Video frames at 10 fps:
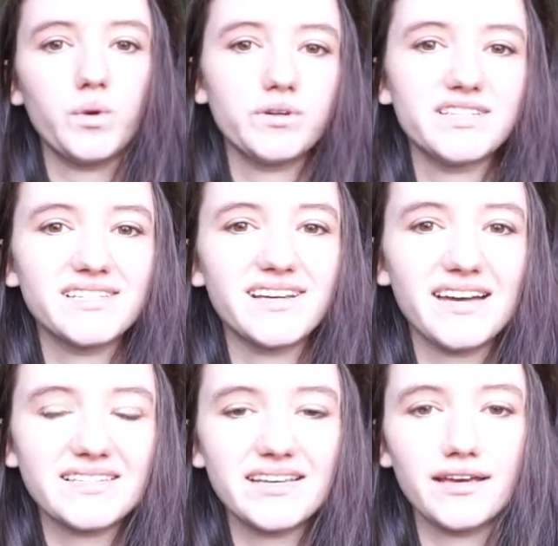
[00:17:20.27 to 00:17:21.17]
were
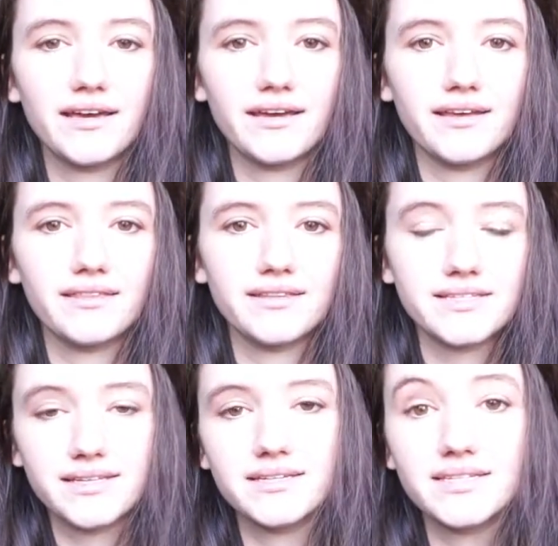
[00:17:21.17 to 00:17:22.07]
discussing
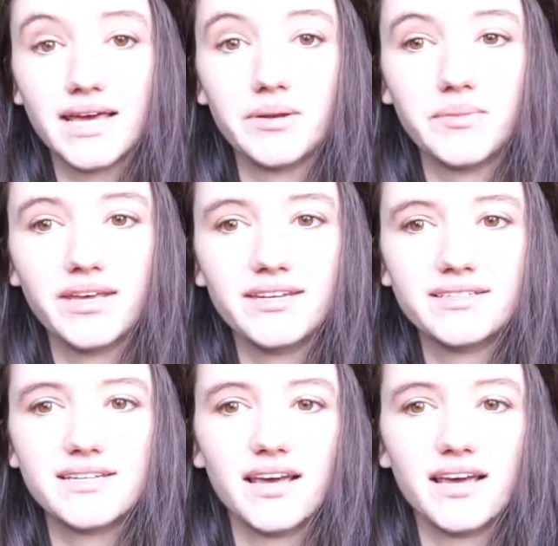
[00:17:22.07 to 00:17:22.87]
this contentment,